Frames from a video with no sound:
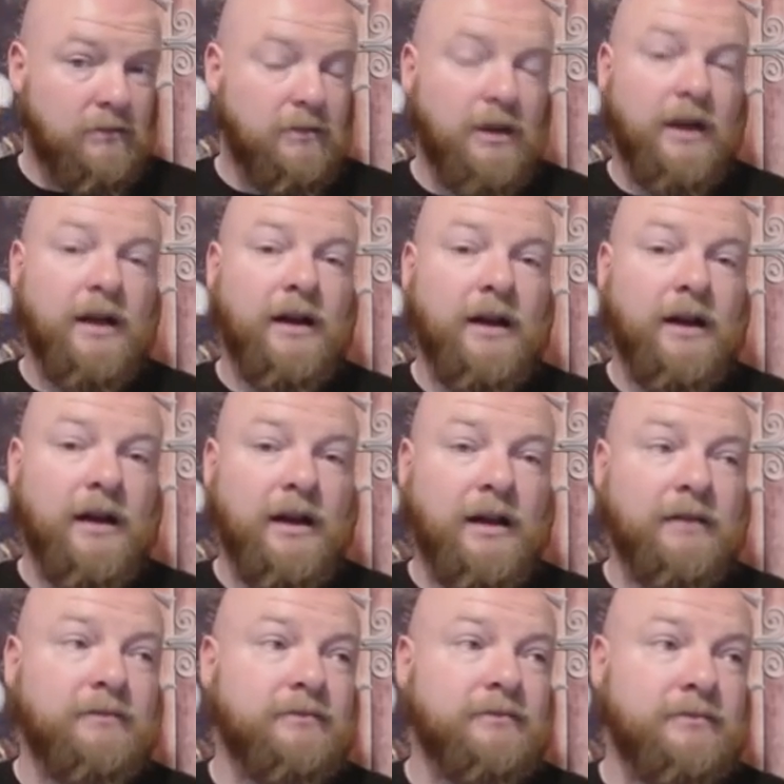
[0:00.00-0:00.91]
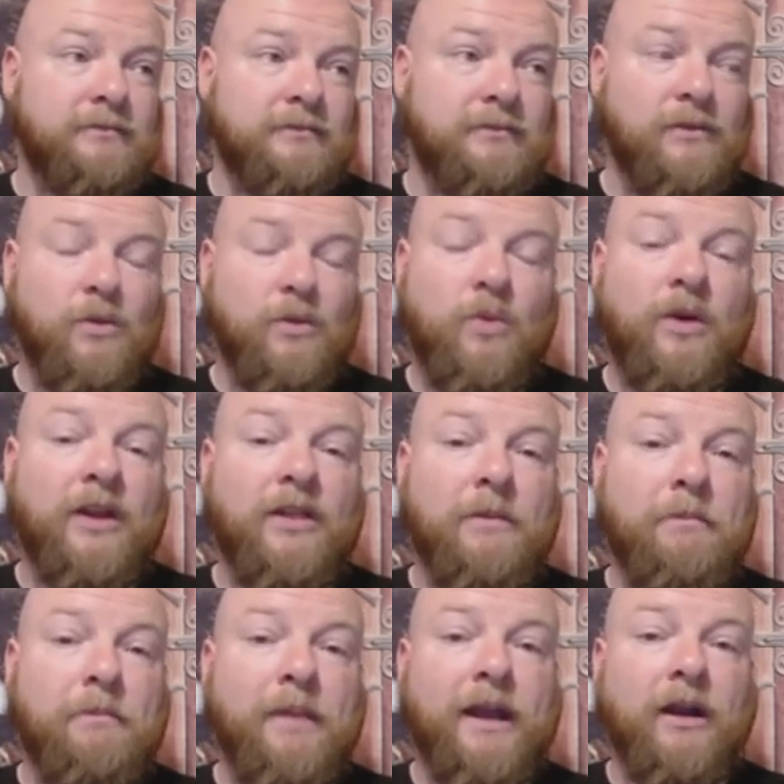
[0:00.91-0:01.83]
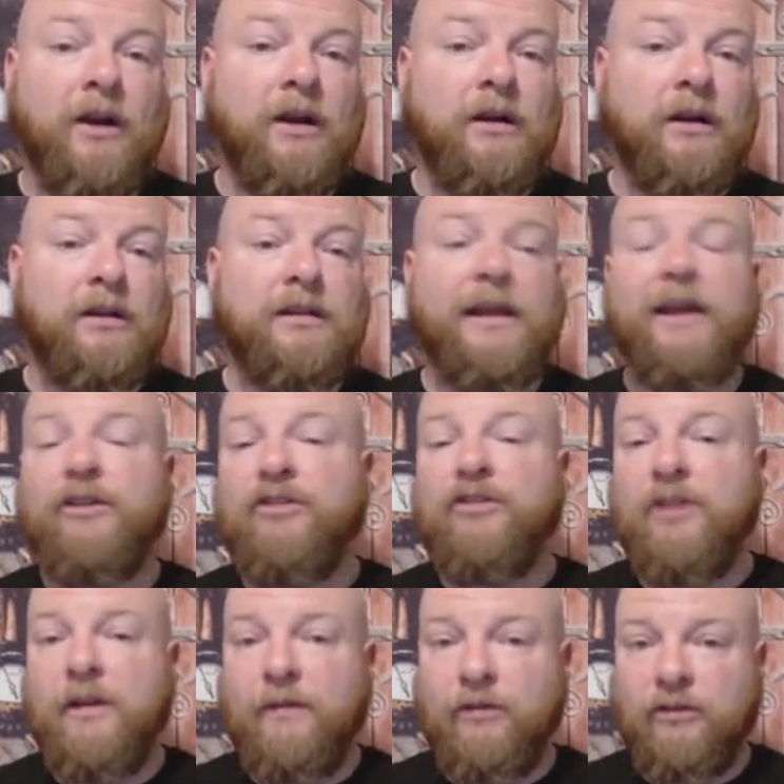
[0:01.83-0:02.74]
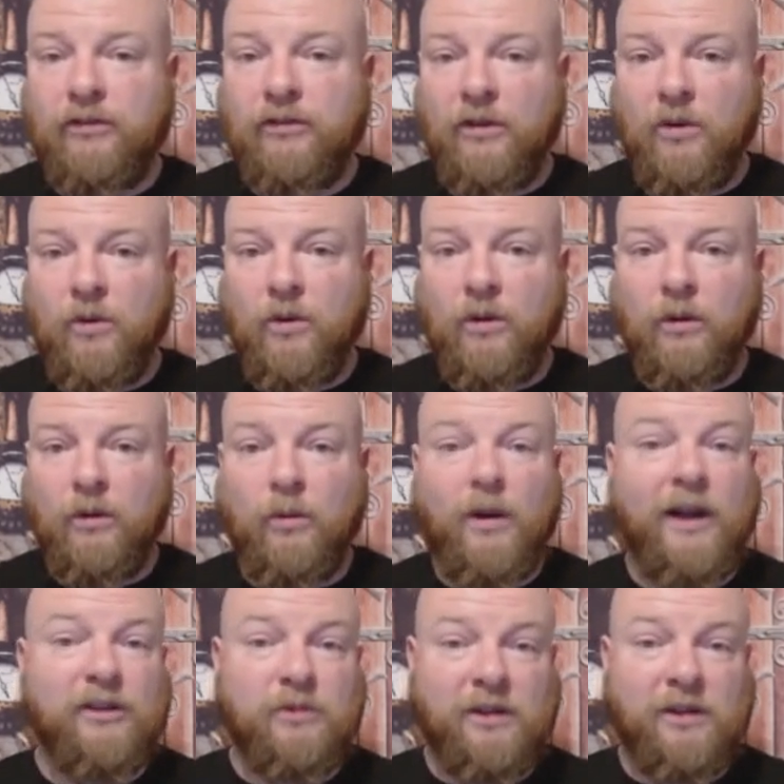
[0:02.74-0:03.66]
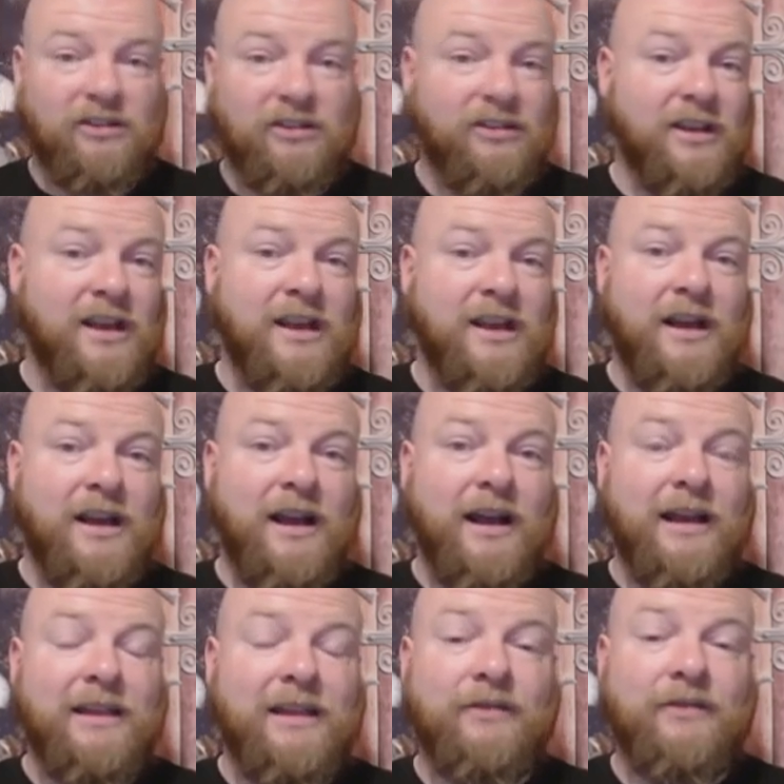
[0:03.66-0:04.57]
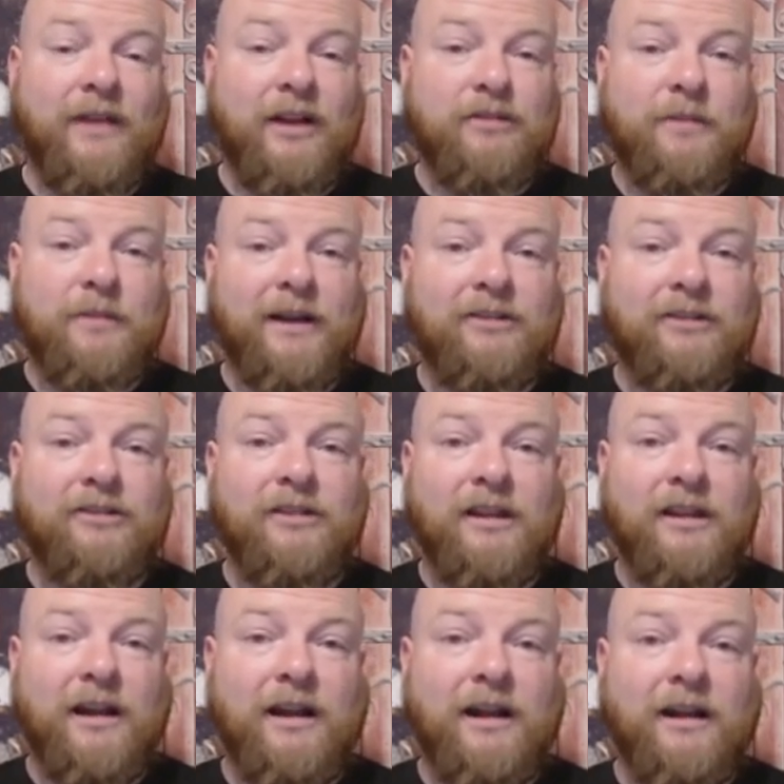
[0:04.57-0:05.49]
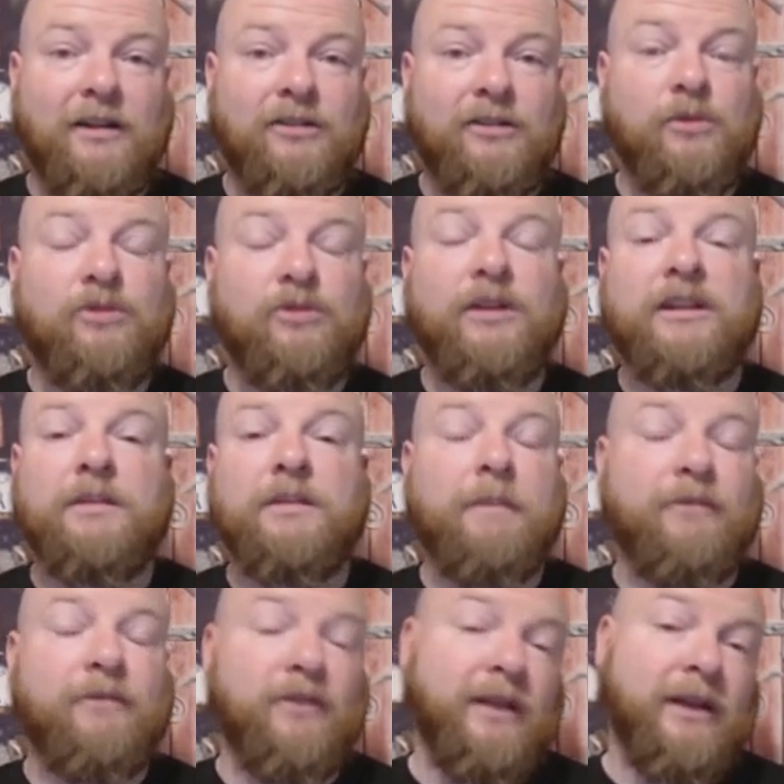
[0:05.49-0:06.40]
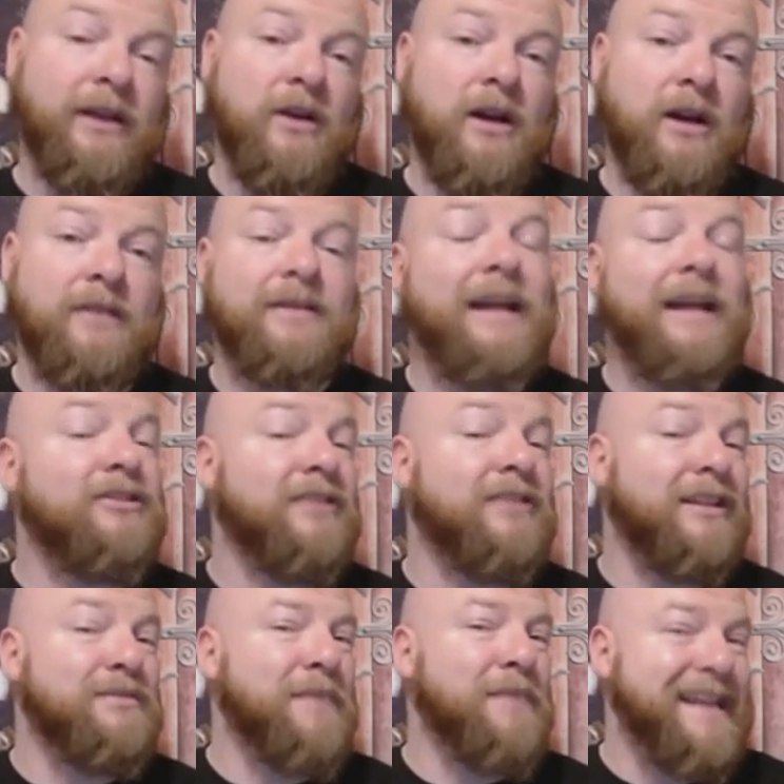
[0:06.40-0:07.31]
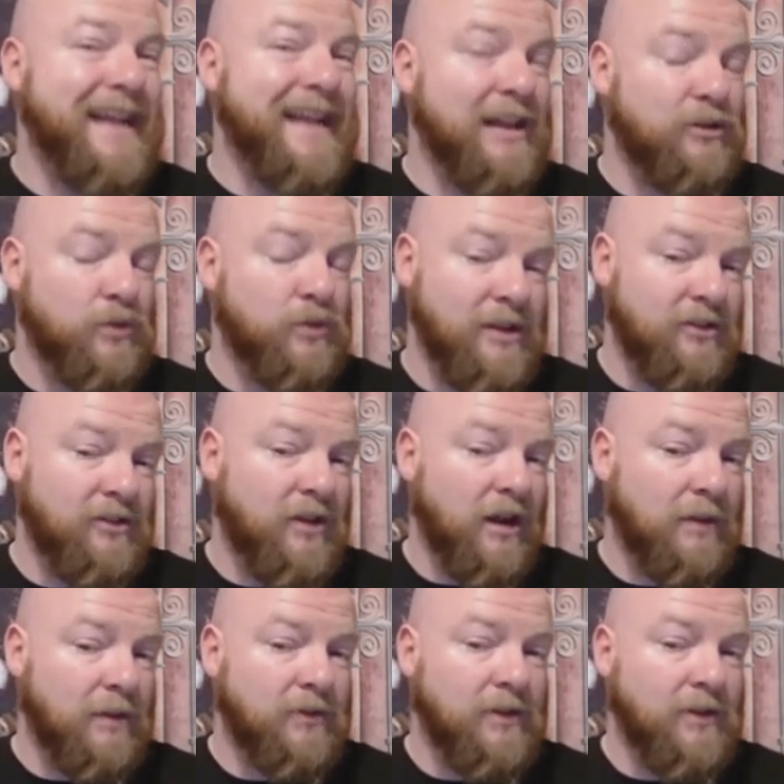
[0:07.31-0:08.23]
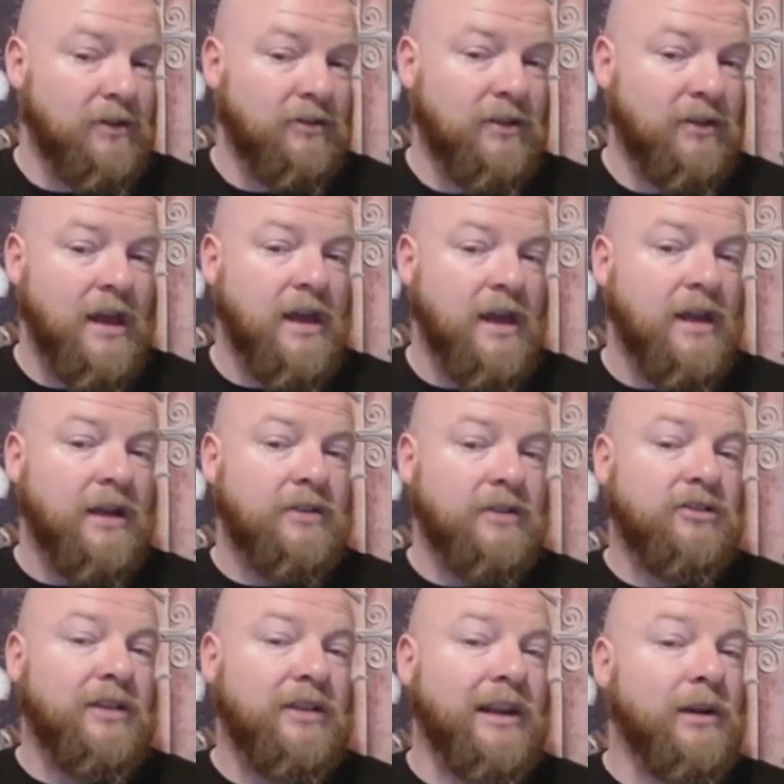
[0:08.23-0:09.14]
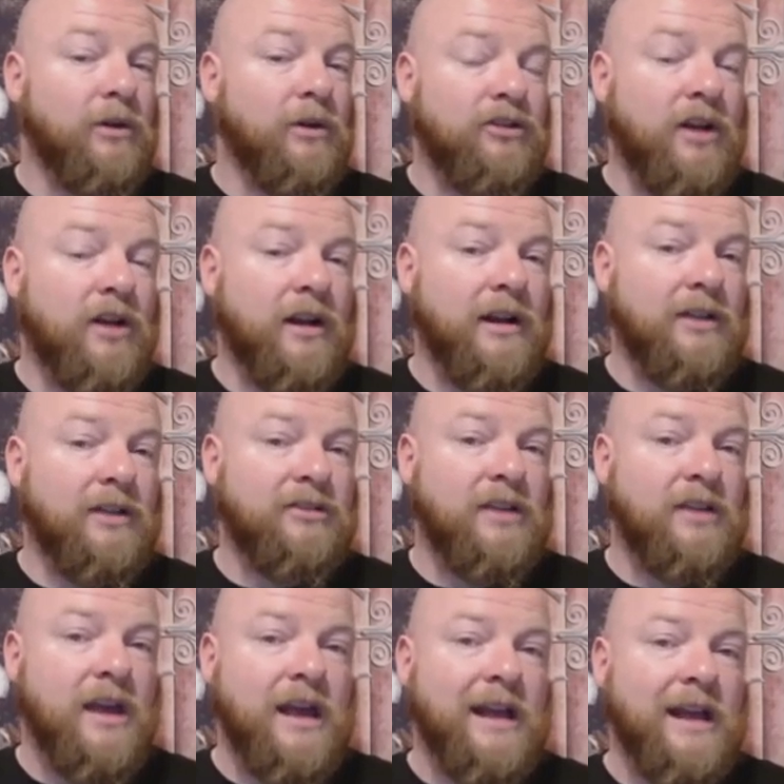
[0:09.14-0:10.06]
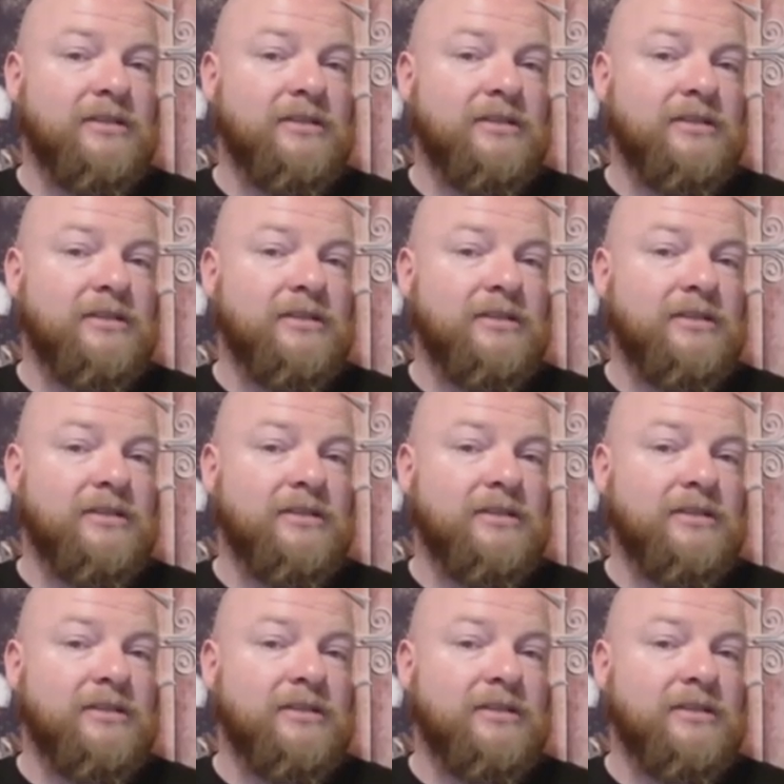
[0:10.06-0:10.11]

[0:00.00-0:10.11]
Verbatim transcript: Uh, one of the bigger clan chiefs or wise ones uh, in the flashbacks uh, to set them up for later on. That's that's my guess when he's talking about this because he's saying it'll shock us.